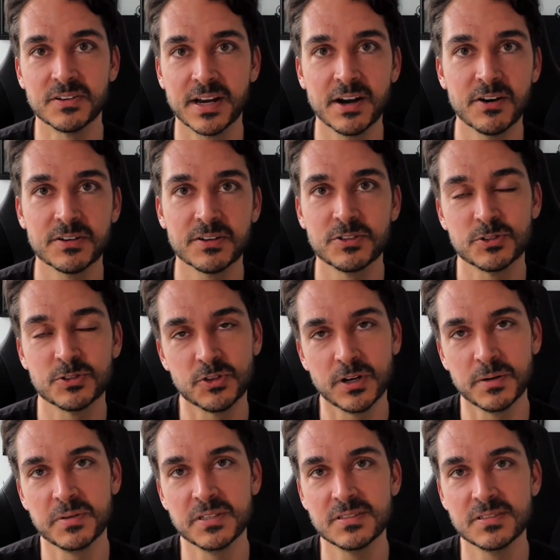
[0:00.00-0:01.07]
characters or
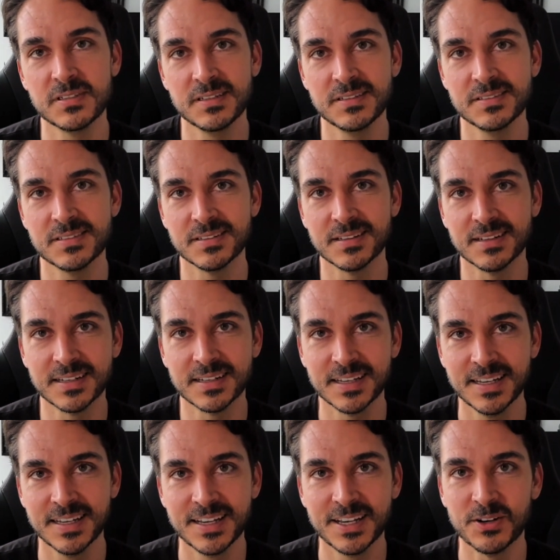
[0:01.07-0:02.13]
NPCs
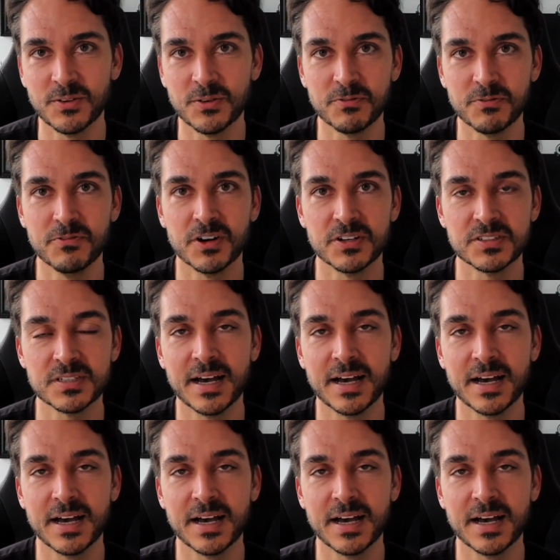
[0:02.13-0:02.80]
and various